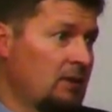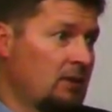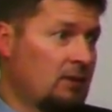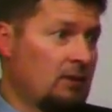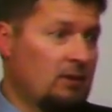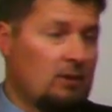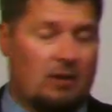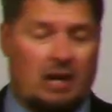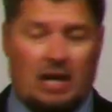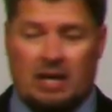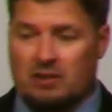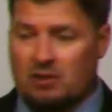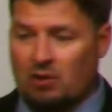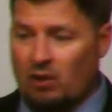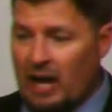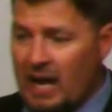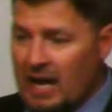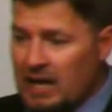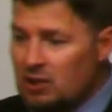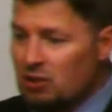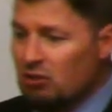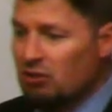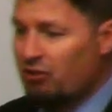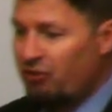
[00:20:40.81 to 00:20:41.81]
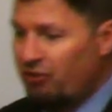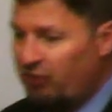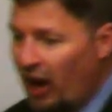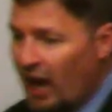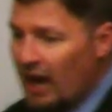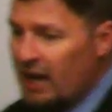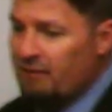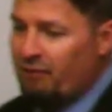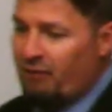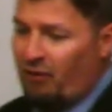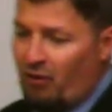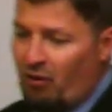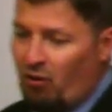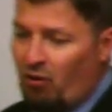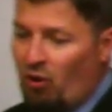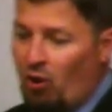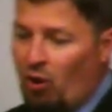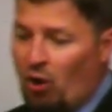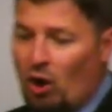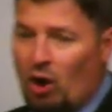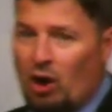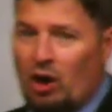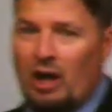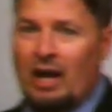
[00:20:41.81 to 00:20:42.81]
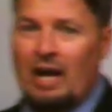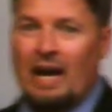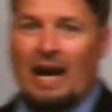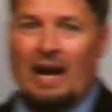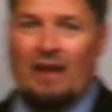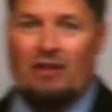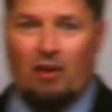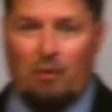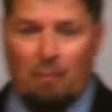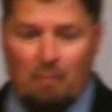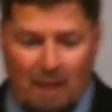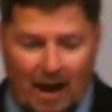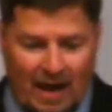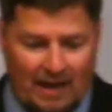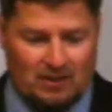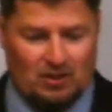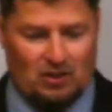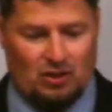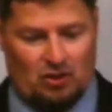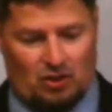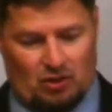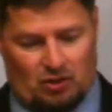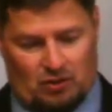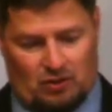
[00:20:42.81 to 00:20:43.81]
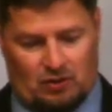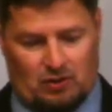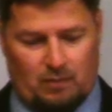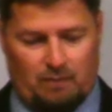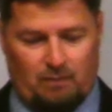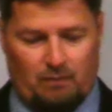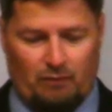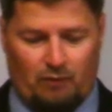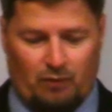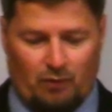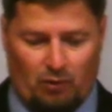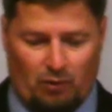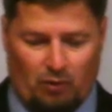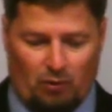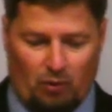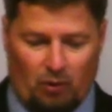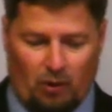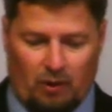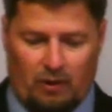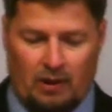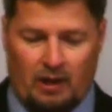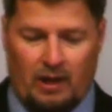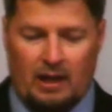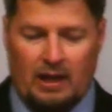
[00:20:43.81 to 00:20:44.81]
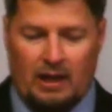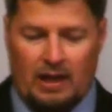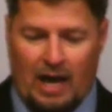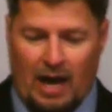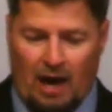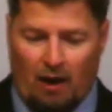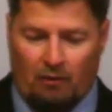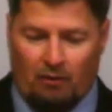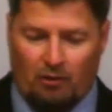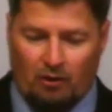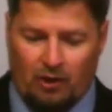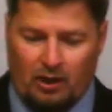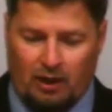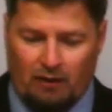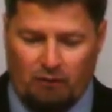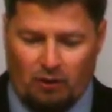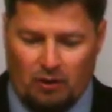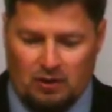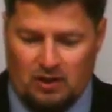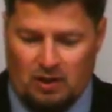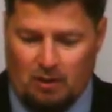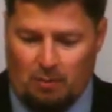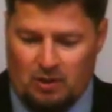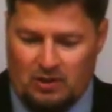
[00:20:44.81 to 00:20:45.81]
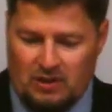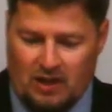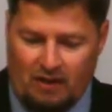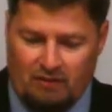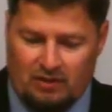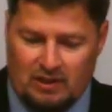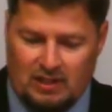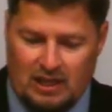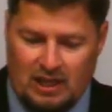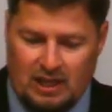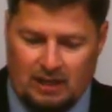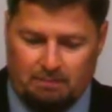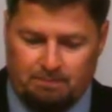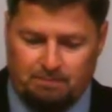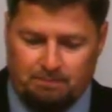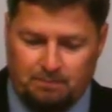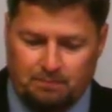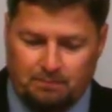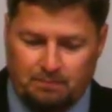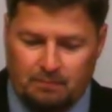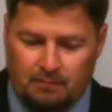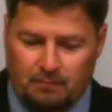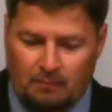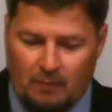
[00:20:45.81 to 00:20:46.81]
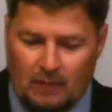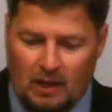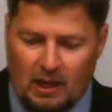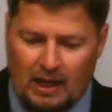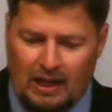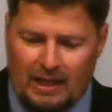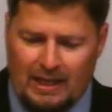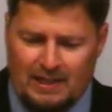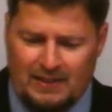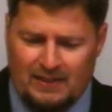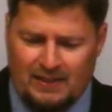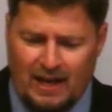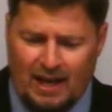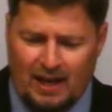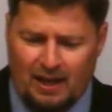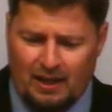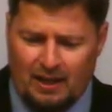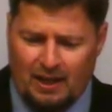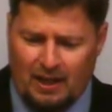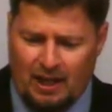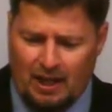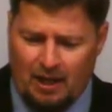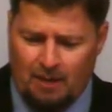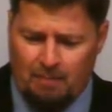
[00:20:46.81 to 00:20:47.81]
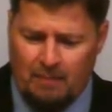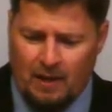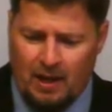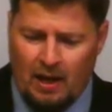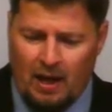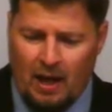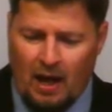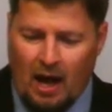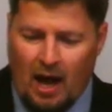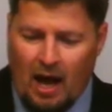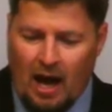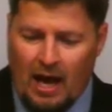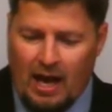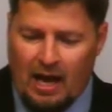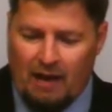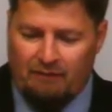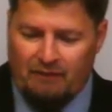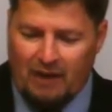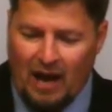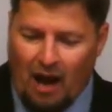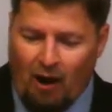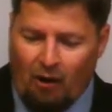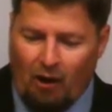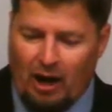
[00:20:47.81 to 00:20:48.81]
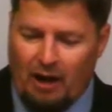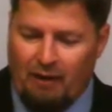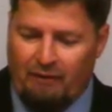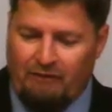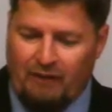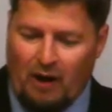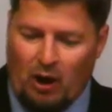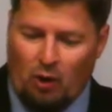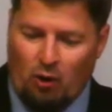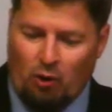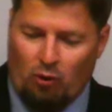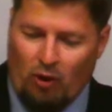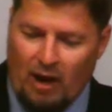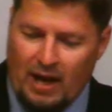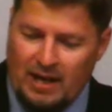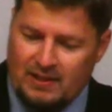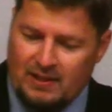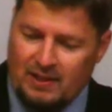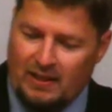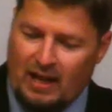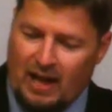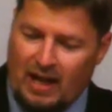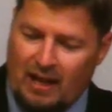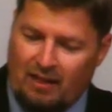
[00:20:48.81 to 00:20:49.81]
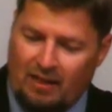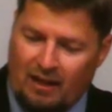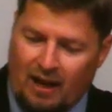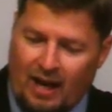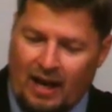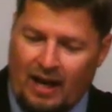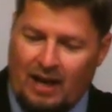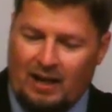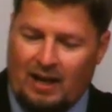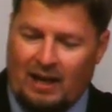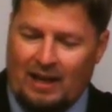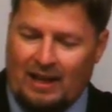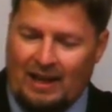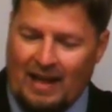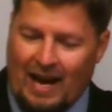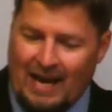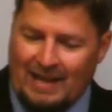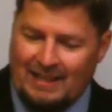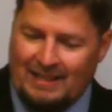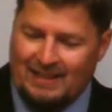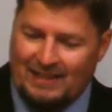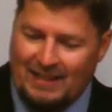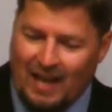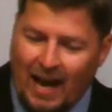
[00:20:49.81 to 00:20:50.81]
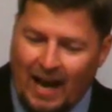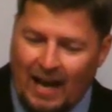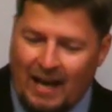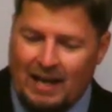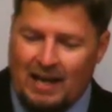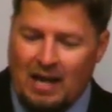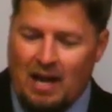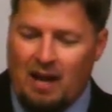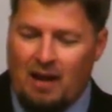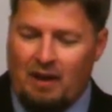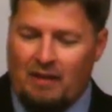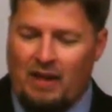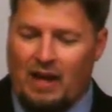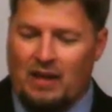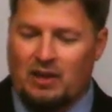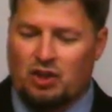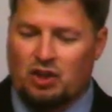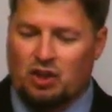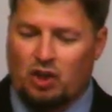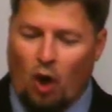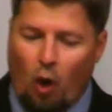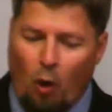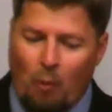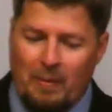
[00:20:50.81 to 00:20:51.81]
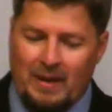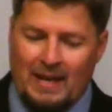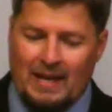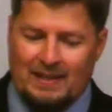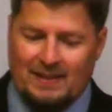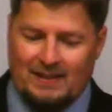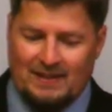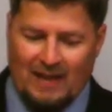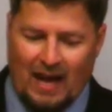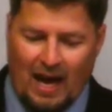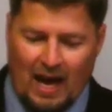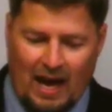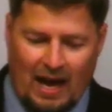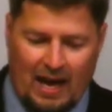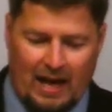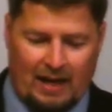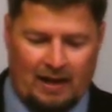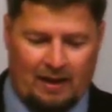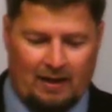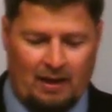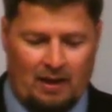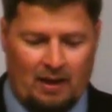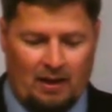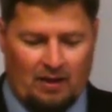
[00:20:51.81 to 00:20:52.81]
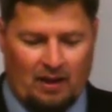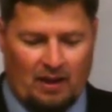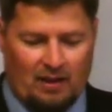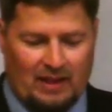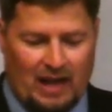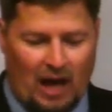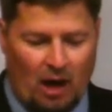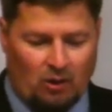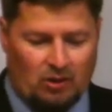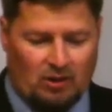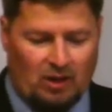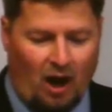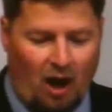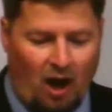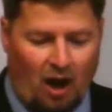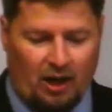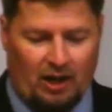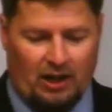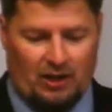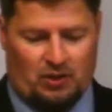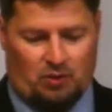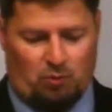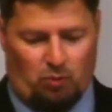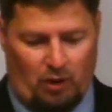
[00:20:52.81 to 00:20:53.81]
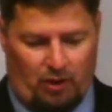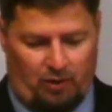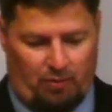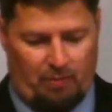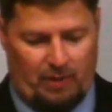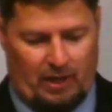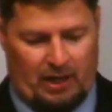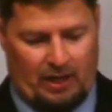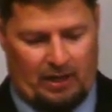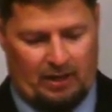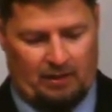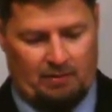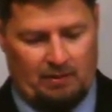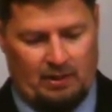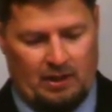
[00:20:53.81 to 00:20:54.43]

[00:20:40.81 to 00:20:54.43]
Okay, so angels fight for the Lord and they're messengers for the Lord. Now, look at verse number 17. And he said unto him, If now I have found grace in thine, in thine sight, then show me a sign that thou talkest with me.